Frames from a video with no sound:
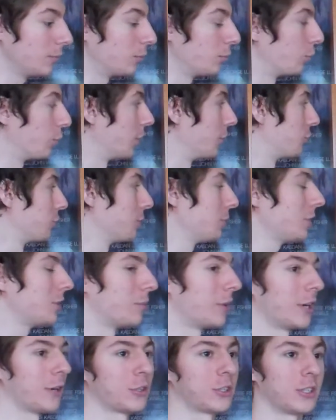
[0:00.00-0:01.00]
what drew me to
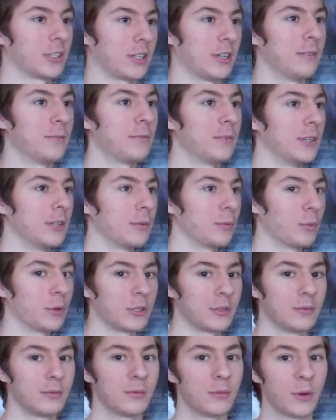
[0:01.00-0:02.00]
BioShock Infinite,
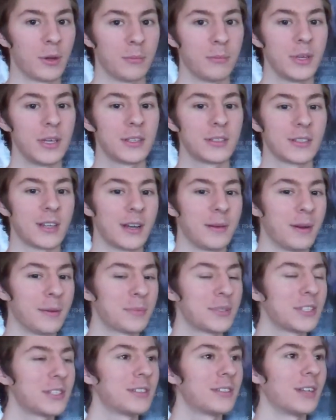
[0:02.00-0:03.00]
what makes
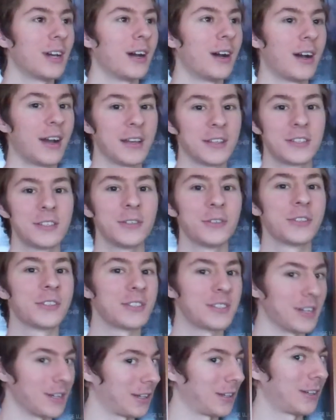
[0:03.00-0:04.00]
I still
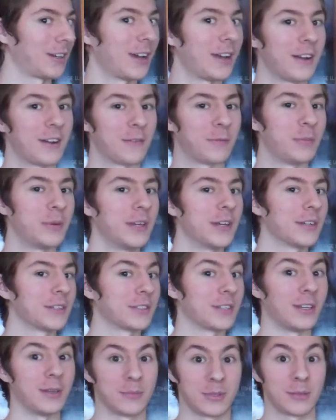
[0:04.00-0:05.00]
suck at FPS
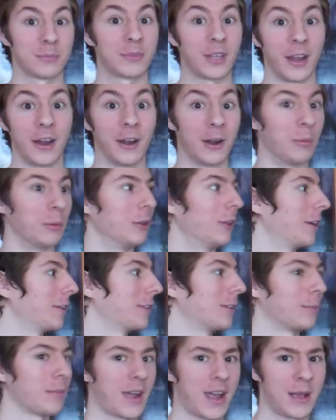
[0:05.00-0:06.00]
games. I'm terrible at
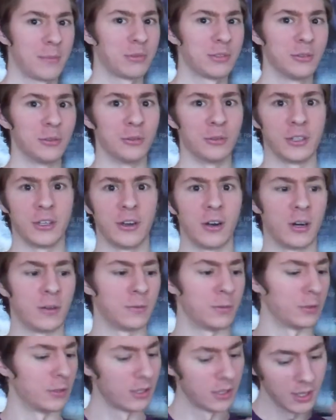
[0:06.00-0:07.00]
them, absolutely
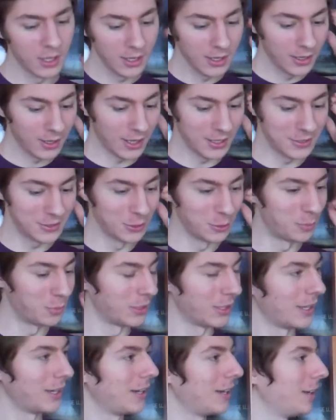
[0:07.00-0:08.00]
awful. I still
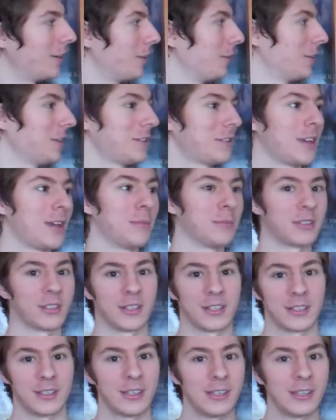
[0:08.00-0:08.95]
play all these games at like